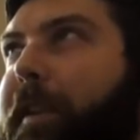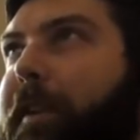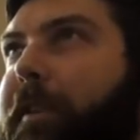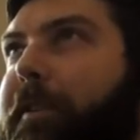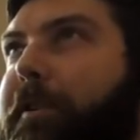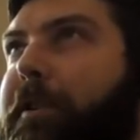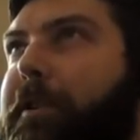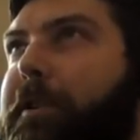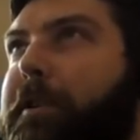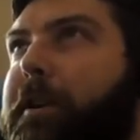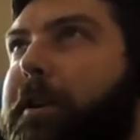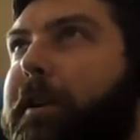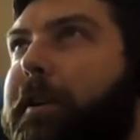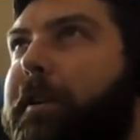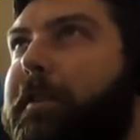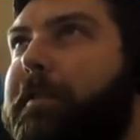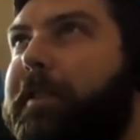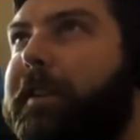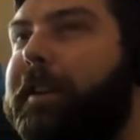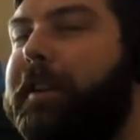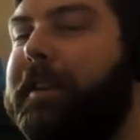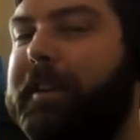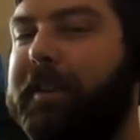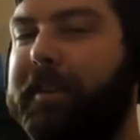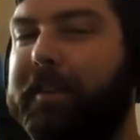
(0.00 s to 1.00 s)
do you know
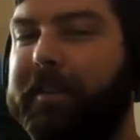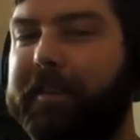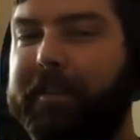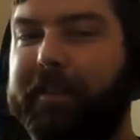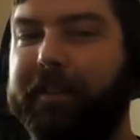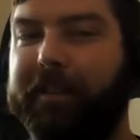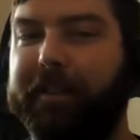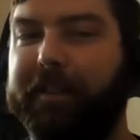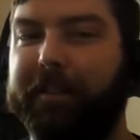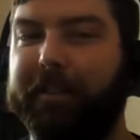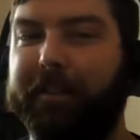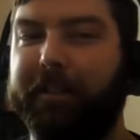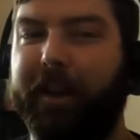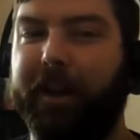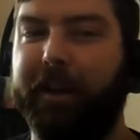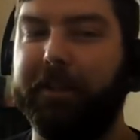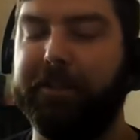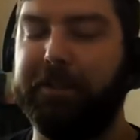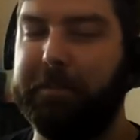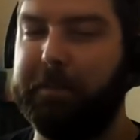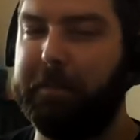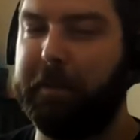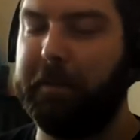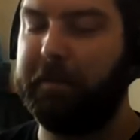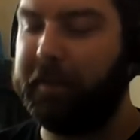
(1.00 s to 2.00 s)
the the
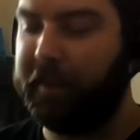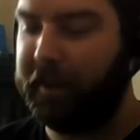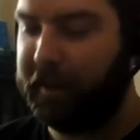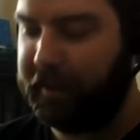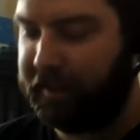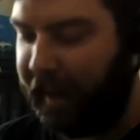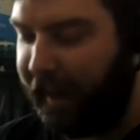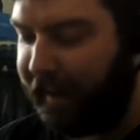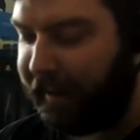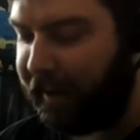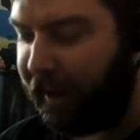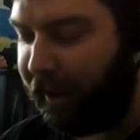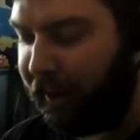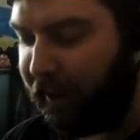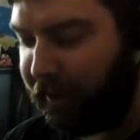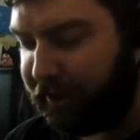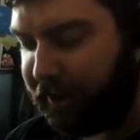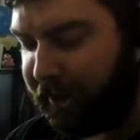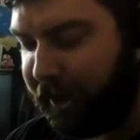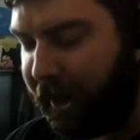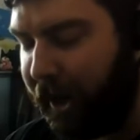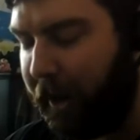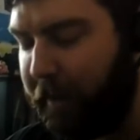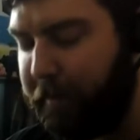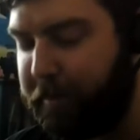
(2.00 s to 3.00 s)
concept of the
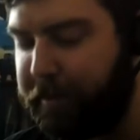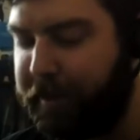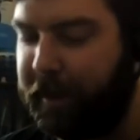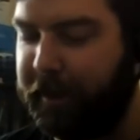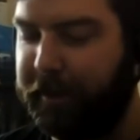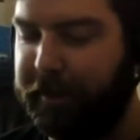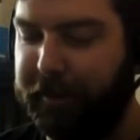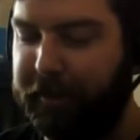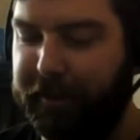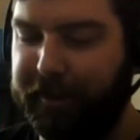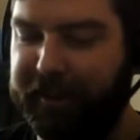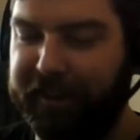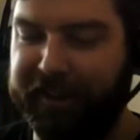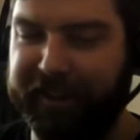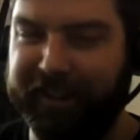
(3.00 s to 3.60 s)
technology hype cycle